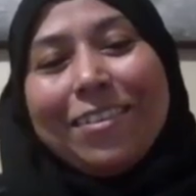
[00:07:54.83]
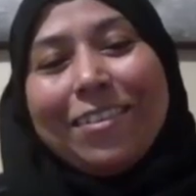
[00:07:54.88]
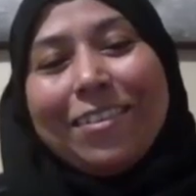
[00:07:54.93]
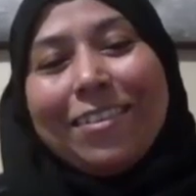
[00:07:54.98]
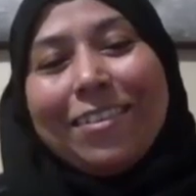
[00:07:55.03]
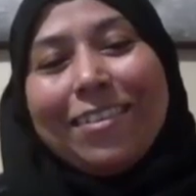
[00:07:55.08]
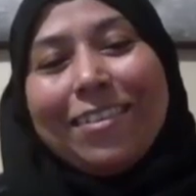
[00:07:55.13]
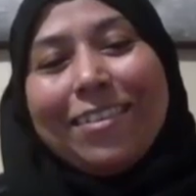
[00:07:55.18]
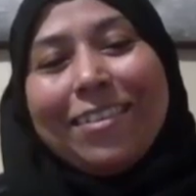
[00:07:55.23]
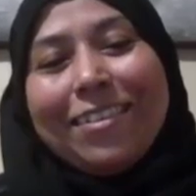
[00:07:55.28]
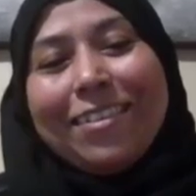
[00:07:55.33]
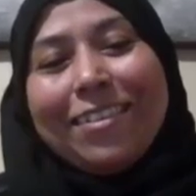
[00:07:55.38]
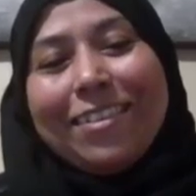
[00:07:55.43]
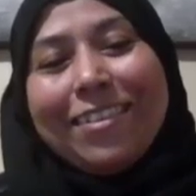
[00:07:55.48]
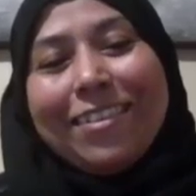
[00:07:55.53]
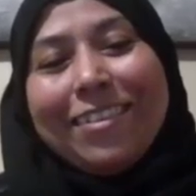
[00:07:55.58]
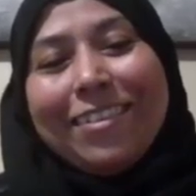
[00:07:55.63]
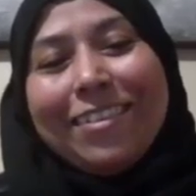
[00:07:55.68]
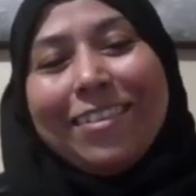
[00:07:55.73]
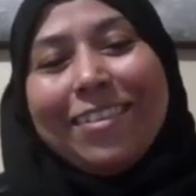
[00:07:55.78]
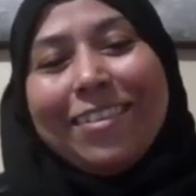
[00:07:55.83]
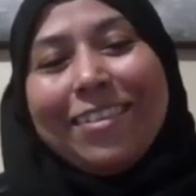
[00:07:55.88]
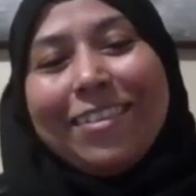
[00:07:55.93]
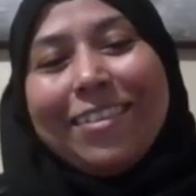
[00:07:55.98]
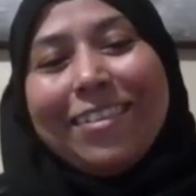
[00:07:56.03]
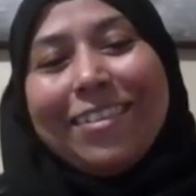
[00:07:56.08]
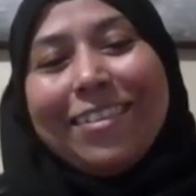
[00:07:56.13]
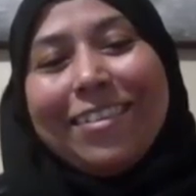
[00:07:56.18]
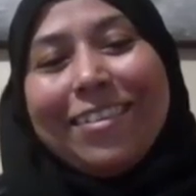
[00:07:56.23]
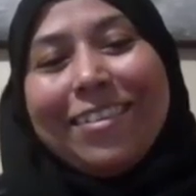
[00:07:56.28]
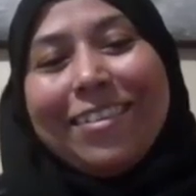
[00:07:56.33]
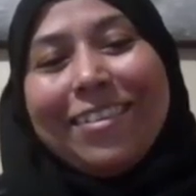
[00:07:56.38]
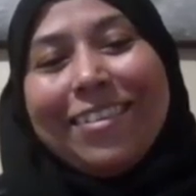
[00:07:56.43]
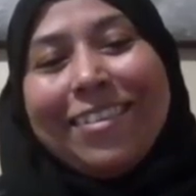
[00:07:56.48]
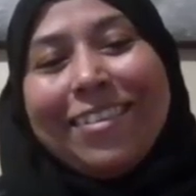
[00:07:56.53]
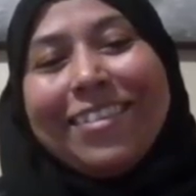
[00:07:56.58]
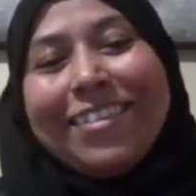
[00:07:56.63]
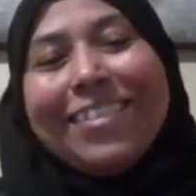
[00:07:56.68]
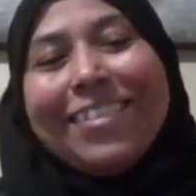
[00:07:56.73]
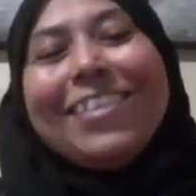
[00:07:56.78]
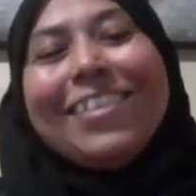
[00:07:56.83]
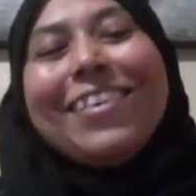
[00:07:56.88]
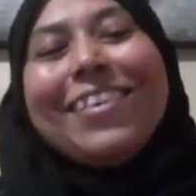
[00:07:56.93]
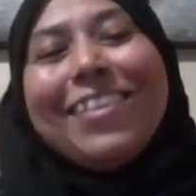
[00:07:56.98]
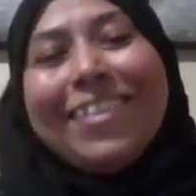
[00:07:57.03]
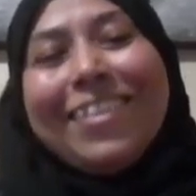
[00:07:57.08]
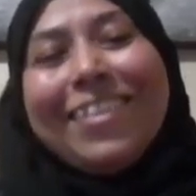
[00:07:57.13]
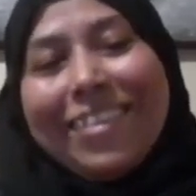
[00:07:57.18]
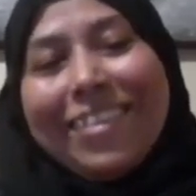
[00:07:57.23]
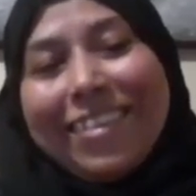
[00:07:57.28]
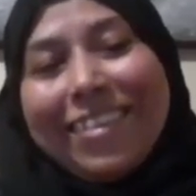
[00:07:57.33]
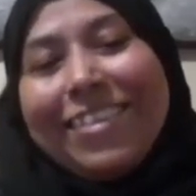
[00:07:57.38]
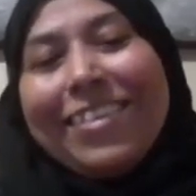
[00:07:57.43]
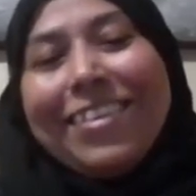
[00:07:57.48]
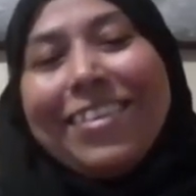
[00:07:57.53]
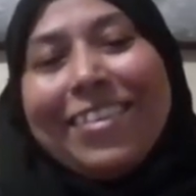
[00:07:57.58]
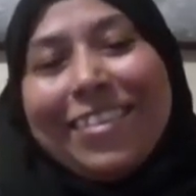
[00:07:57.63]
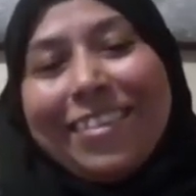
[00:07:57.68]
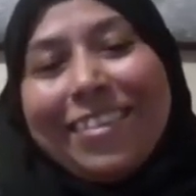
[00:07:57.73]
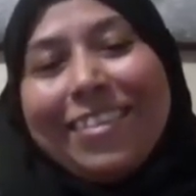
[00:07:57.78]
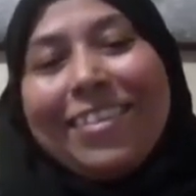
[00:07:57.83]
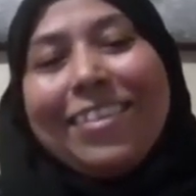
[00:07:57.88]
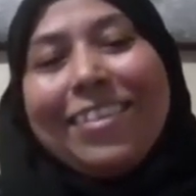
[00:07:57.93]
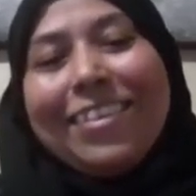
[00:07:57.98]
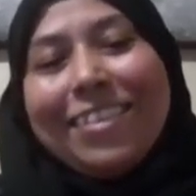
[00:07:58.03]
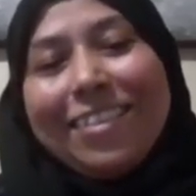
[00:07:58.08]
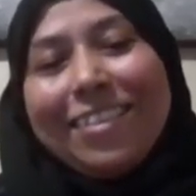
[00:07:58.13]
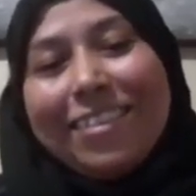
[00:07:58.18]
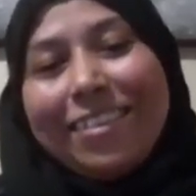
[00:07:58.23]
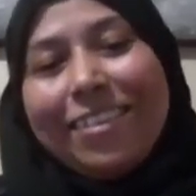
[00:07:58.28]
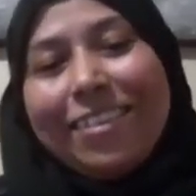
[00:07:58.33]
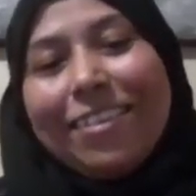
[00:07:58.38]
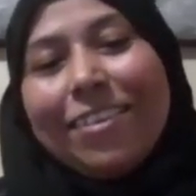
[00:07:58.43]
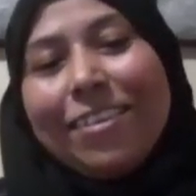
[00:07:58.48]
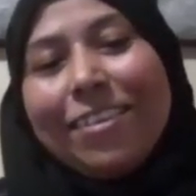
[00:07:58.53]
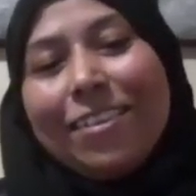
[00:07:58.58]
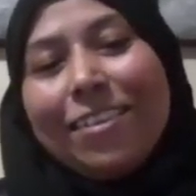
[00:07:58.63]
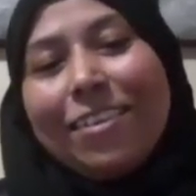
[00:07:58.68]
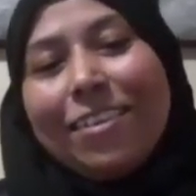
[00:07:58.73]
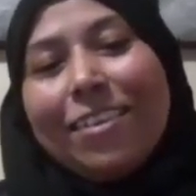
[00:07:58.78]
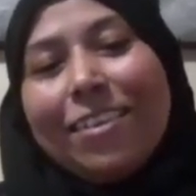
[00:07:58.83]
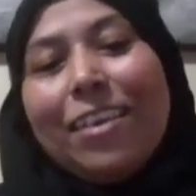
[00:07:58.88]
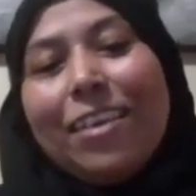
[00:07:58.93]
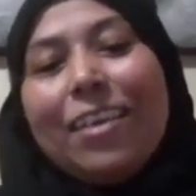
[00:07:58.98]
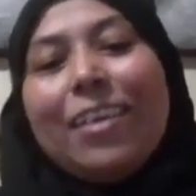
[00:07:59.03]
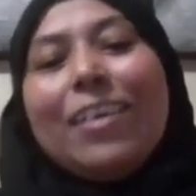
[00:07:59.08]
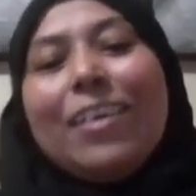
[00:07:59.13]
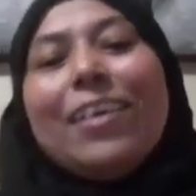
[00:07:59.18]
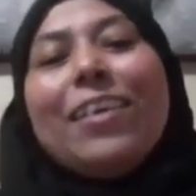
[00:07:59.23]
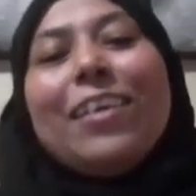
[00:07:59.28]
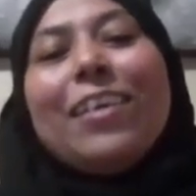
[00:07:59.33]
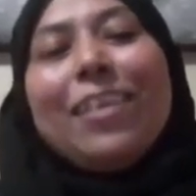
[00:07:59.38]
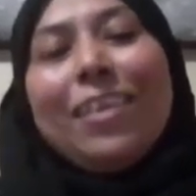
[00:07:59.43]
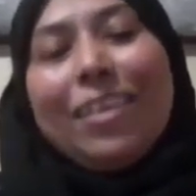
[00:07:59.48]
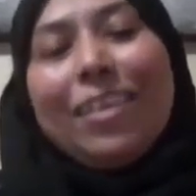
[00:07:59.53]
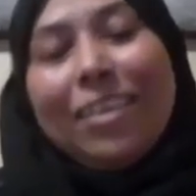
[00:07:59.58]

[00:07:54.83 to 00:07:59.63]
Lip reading: No words are spoken by the person on screen.